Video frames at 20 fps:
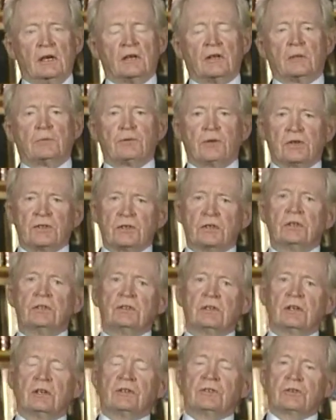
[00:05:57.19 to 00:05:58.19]
And the
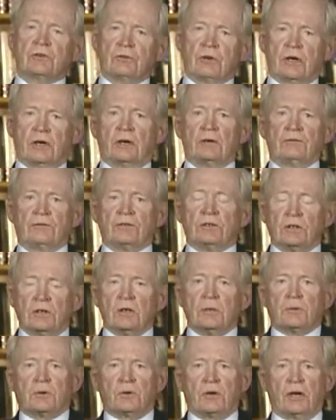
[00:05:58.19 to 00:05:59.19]
president takes credit for
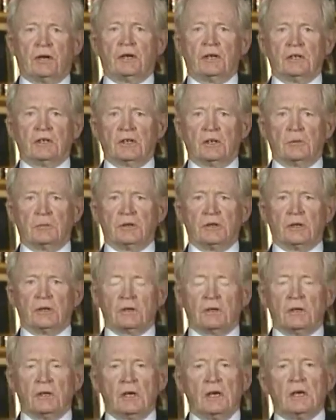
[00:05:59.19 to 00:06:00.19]
liberating
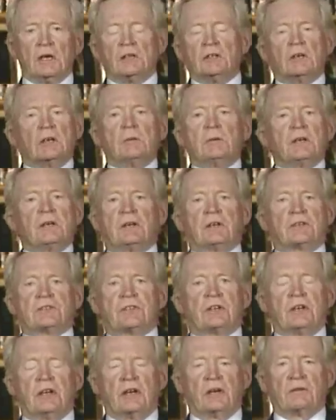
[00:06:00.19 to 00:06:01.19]
Libya. And Libya
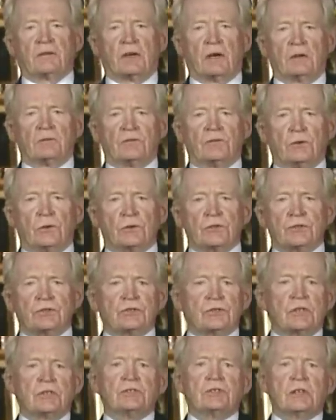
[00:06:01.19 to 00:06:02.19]
doesn't have armed
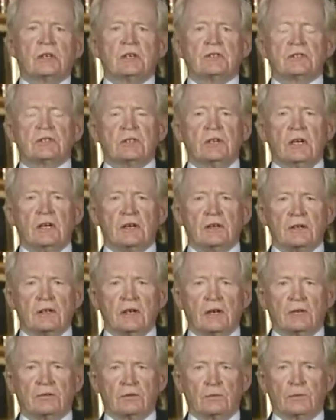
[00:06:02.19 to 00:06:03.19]
forces. They scarcely had a
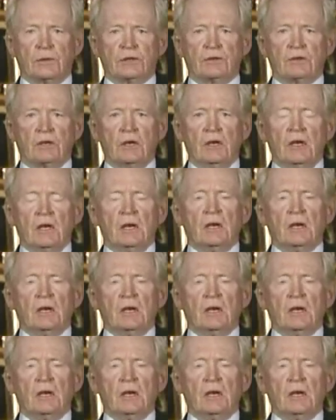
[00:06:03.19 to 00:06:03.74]
government.